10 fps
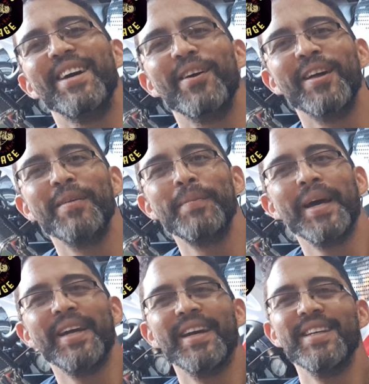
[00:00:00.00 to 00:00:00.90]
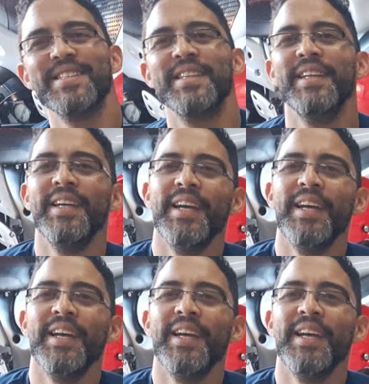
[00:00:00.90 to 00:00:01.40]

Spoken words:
Welcome back, guys.